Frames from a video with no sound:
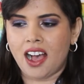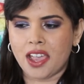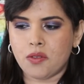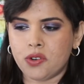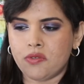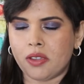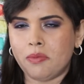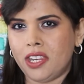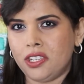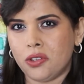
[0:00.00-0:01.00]
I would
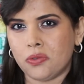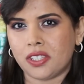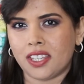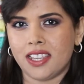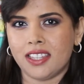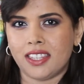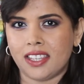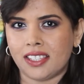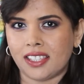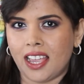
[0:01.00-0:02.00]
recommend using
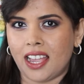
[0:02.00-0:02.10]
this